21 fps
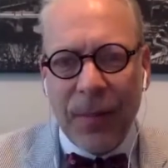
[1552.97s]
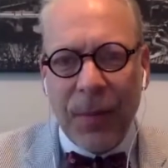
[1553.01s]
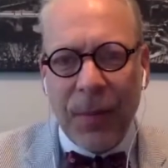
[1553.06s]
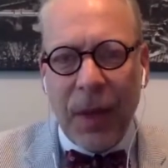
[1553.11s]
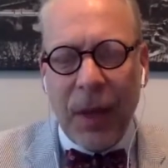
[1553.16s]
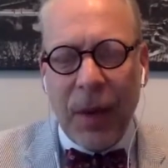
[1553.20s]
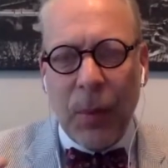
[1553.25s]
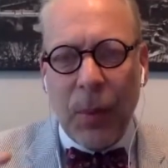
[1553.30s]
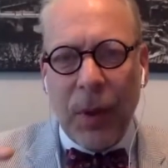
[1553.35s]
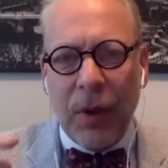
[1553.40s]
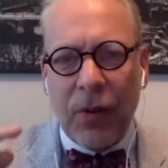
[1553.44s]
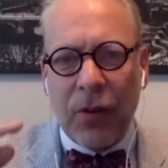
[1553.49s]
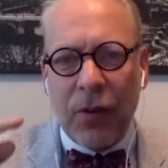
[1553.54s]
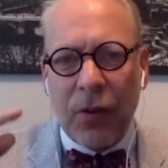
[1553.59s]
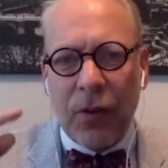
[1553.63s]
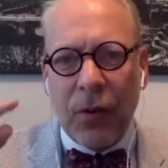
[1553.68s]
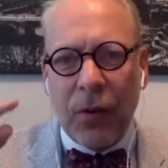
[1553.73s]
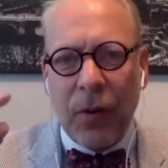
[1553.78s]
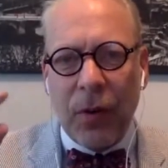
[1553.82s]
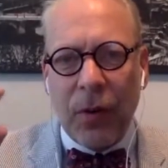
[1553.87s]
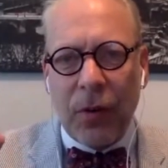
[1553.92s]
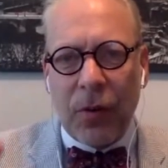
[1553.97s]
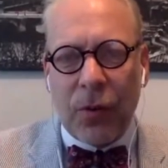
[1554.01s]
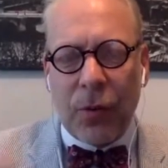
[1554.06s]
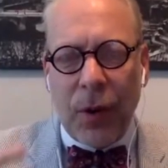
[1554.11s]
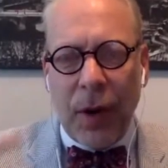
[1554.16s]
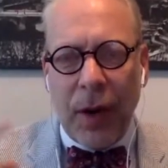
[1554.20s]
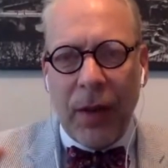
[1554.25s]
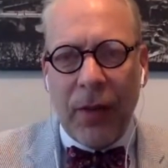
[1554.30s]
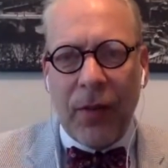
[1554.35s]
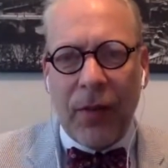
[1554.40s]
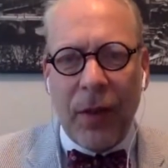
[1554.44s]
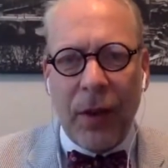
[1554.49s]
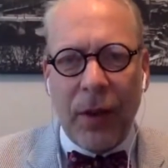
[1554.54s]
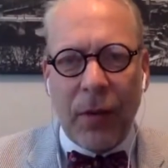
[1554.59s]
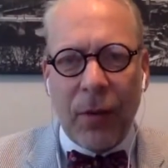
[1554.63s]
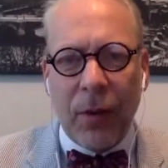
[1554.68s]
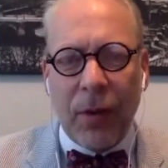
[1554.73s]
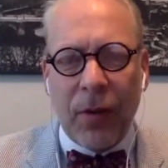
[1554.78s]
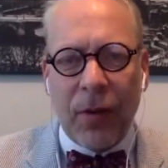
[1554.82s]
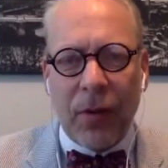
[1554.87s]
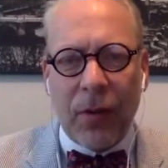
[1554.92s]
in which trade
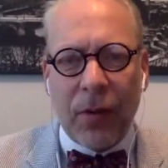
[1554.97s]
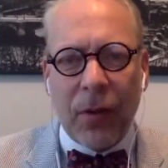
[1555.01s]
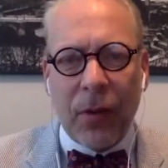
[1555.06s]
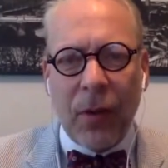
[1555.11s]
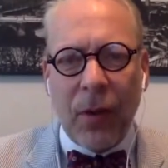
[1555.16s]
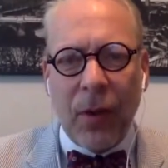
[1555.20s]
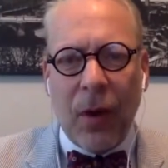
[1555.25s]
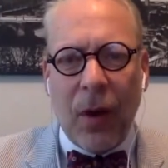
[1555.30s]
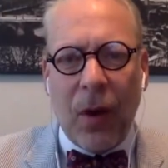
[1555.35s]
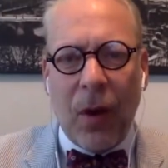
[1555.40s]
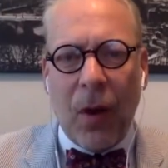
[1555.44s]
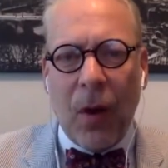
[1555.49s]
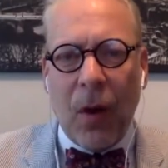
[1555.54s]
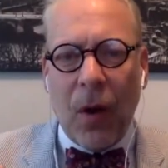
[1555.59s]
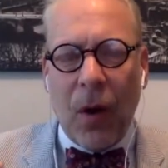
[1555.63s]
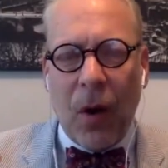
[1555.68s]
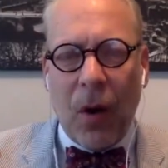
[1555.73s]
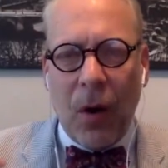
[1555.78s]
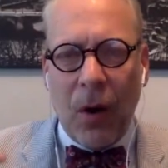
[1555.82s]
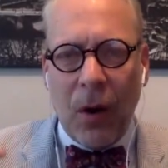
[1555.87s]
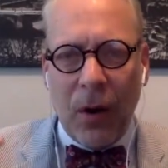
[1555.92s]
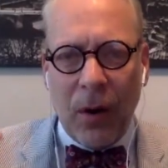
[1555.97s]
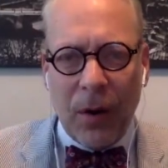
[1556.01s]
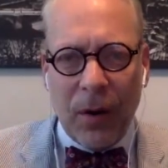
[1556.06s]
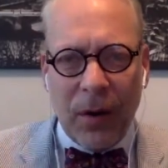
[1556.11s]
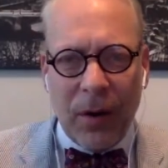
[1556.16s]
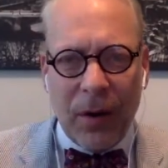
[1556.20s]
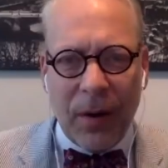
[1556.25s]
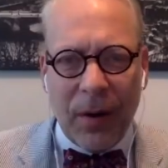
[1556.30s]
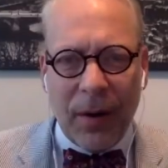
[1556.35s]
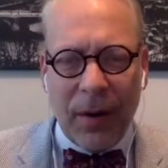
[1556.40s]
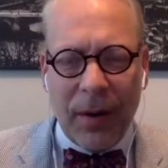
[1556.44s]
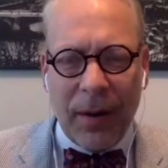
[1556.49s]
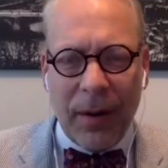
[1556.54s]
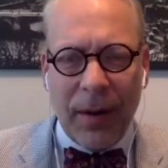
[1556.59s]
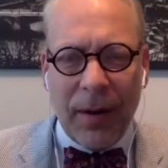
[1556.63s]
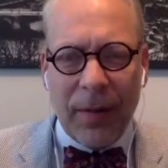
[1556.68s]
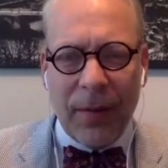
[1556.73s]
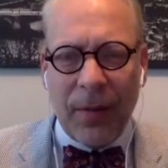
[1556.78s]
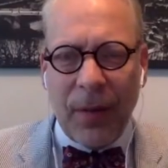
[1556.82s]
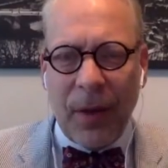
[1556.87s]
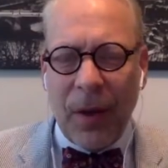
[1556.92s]
secrets are
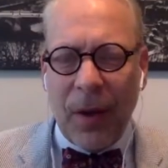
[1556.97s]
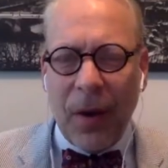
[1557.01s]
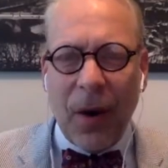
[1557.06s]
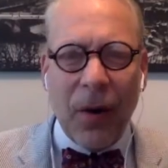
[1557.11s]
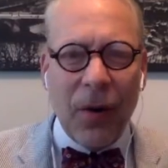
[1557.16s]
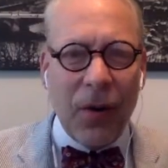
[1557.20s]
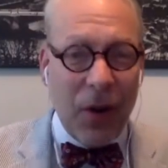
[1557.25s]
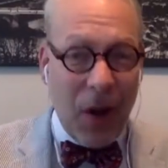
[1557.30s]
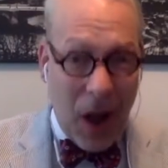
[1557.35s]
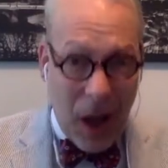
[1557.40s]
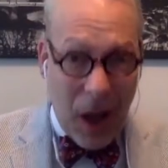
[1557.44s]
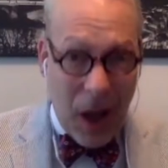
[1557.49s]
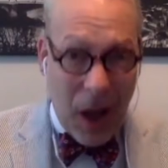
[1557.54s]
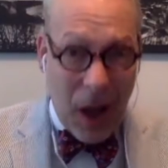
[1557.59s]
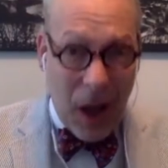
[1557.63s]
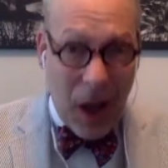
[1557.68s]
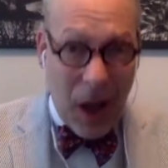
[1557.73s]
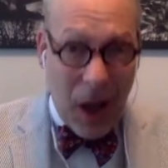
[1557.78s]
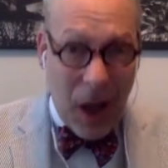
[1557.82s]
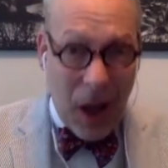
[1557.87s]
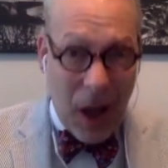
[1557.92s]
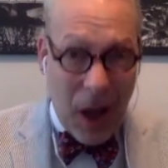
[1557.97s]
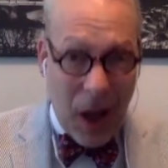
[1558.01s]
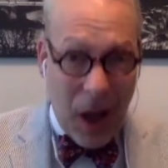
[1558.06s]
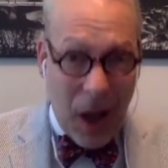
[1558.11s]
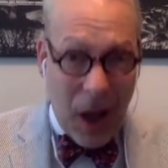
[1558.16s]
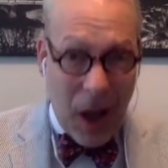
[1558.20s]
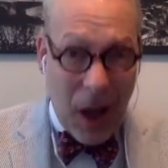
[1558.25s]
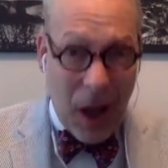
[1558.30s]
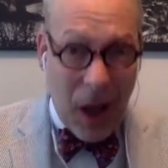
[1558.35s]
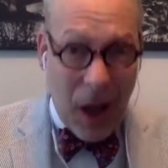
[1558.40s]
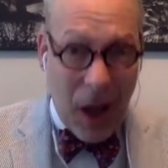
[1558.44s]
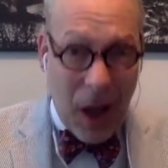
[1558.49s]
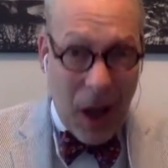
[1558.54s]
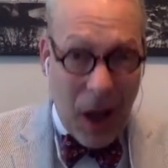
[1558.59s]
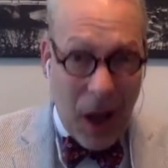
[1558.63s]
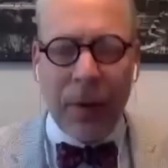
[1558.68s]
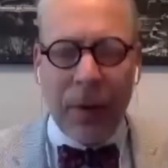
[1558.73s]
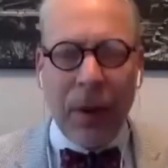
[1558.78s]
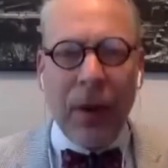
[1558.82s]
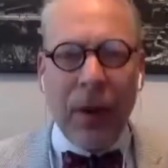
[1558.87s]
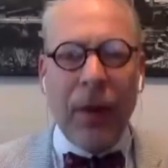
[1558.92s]
not what I just
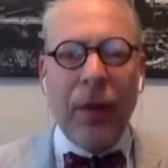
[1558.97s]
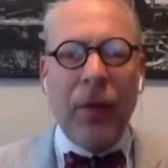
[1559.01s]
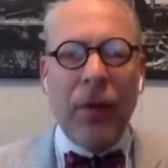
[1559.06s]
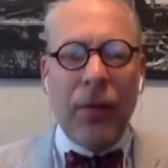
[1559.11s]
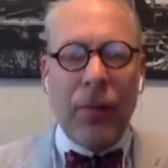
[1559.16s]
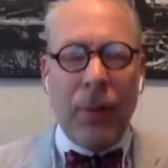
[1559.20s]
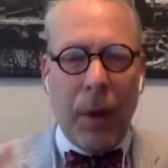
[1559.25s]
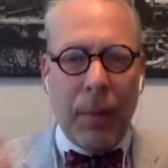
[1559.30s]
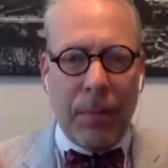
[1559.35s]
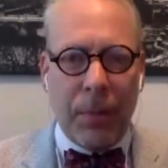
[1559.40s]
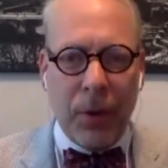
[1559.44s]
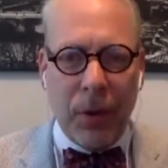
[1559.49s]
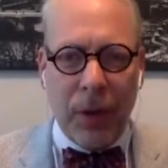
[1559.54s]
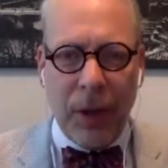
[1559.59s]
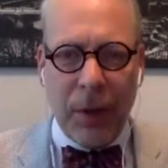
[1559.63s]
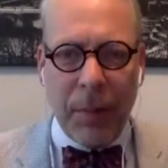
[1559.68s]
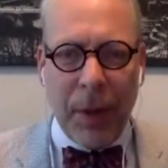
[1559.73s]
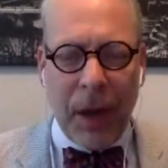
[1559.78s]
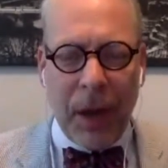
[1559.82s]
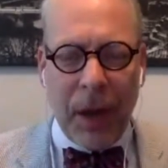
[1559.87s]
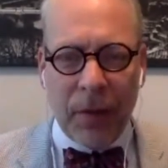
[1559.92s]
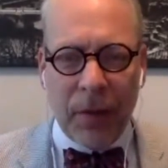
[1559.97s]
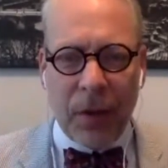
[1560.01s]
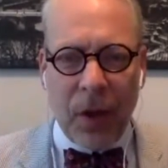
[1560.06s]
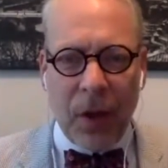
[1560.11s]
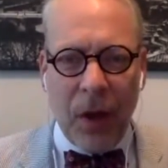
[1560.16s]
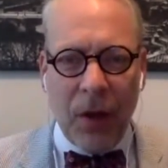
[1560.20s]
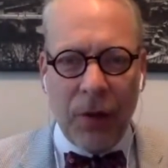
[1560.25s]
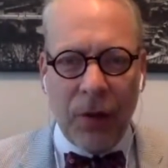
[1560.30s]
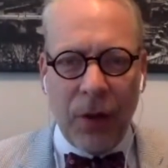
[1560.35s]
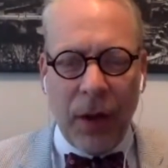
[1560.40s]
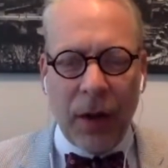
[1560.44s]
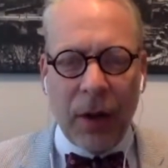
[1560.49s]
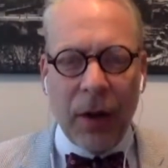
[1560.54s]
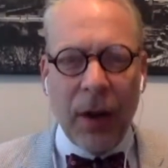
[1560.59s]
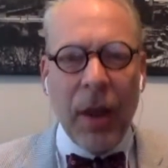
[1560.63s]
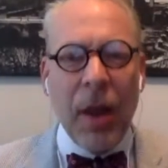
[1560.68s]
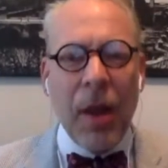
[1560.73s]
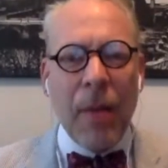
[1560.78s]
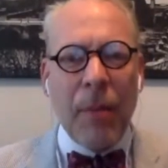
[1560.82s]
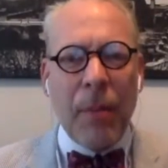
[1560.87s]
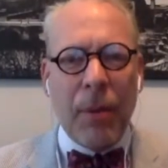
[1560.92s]
described, purely a matter of contract,
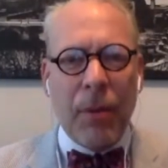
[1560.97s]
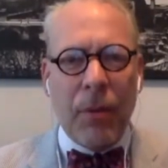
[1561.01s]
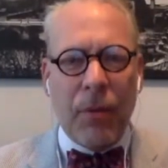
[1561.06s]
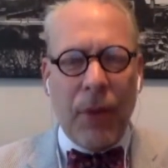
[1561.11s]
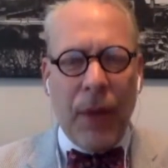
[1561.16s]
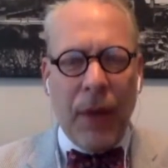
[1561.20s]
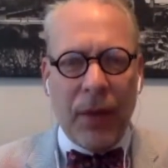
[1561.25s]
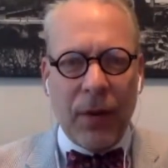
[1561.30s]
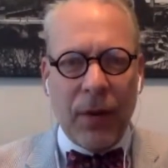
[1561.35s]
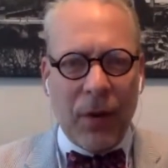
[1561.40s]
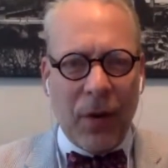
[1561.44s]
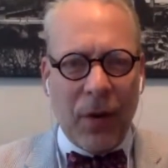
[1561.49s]
but rather